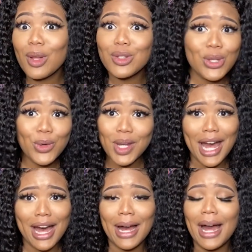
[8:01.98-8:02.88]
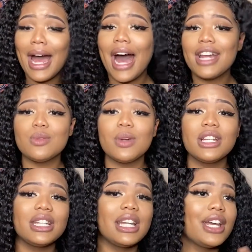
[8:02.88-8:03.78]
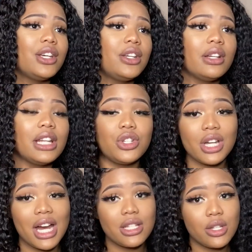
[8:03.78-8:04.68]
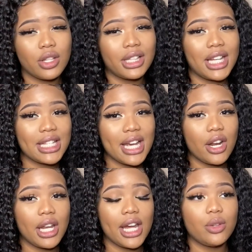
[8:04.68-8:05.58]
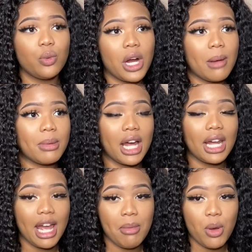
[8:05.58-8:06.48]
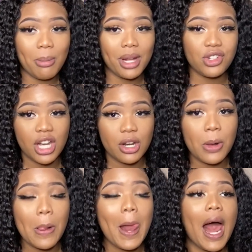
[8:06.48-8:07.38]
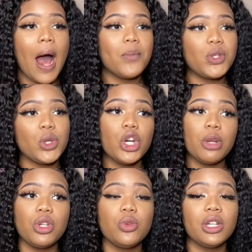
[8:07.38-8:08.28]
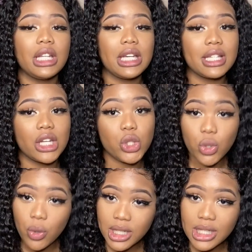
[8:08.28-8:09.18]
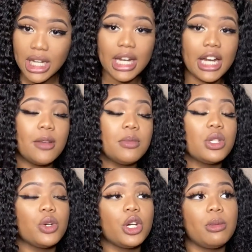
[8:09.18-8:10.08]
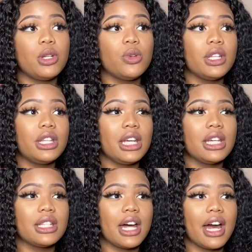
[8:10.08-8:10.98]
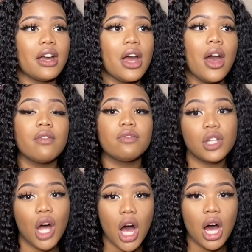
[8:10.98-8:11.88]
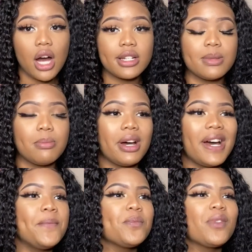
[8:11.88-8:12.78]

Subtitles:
So yeah, I just wanted to, like, you know, let you guys know that that's kind of like where I'm kind of aiming with my channel. I'm still going to be doing things like story time, still going to be doing things like vlogs, but